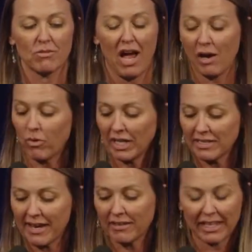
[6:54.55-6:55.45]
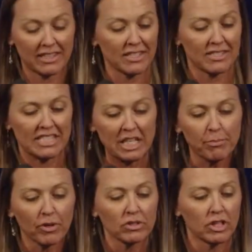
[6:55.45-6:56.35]
I wanna take like this
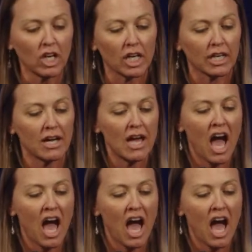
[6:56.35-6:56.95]
deeper look